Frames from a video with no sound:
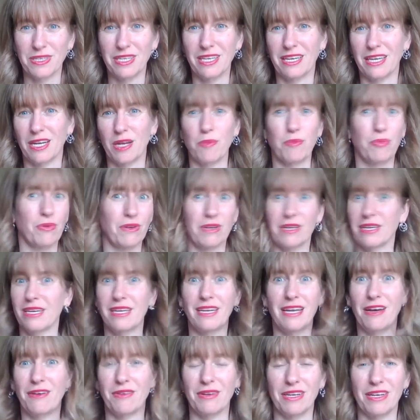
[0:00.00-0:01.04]
week, and I'm putting
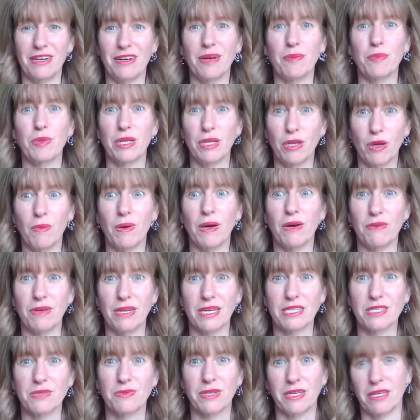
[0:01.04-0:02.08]
it out here, I'm going to go out
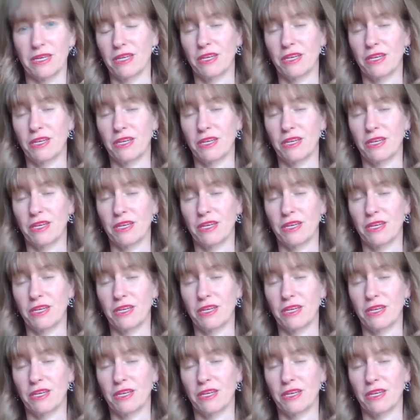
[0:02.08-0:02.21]
next week.